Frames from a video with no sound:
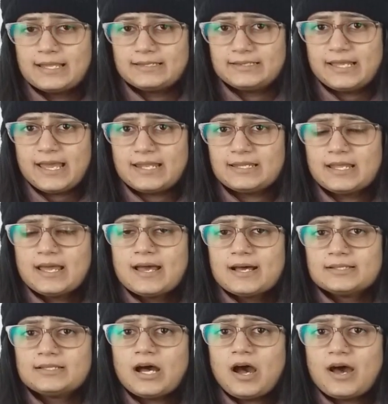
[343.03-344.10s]
Then,
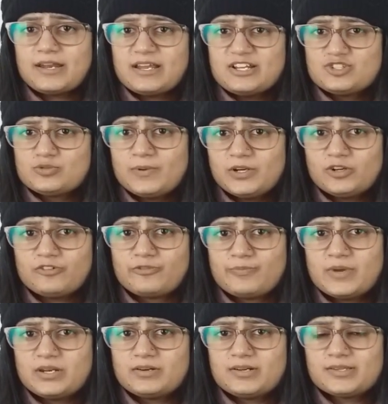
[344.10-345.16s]
the arrangement of
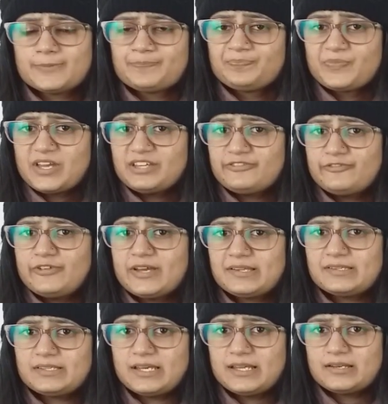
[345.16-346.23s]
mirrors is
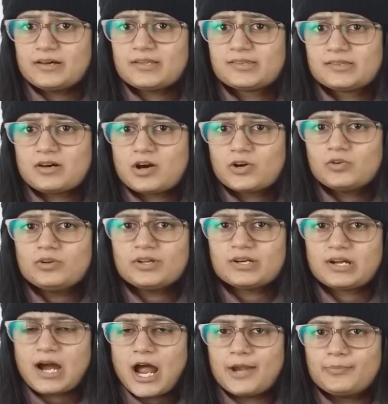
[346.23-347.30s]
fixed in a circular
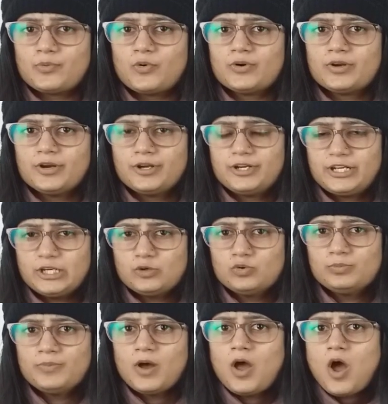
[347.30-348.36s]
cardboard
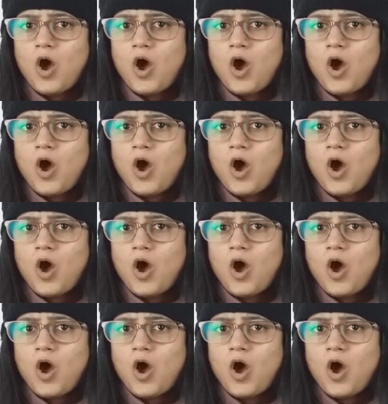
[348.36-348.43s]
tube